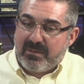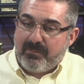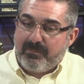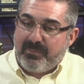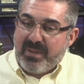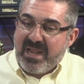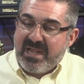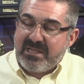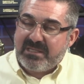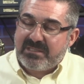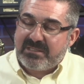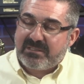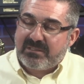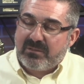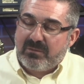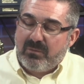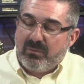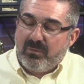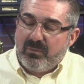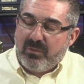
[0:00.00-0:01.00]
a
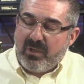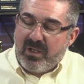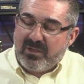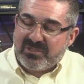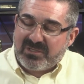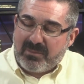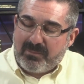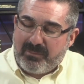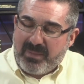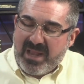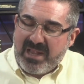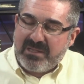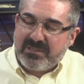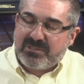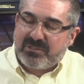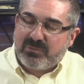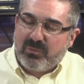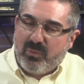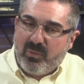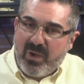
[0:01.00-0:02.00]
base
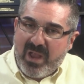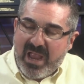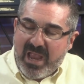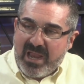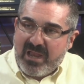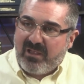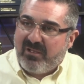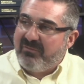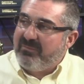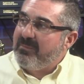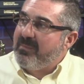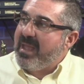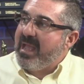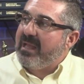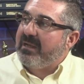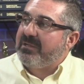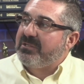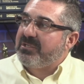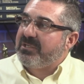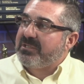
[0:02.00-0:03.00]
way of
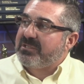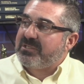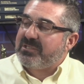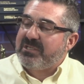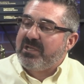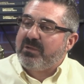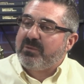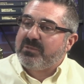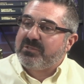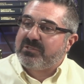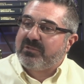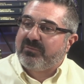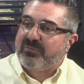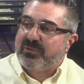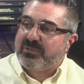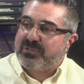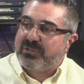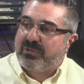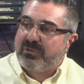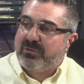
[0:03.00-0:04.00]
managing sequence of
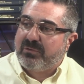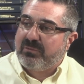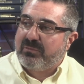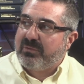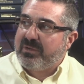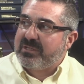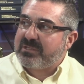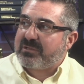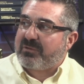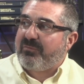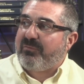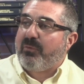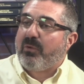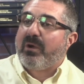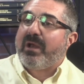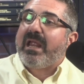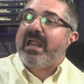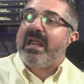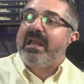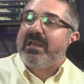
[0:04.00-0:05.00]
return risk
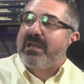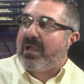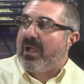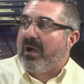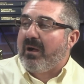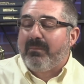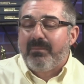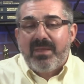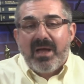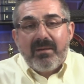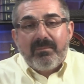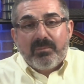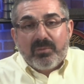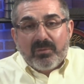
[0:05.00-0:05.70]
for income, not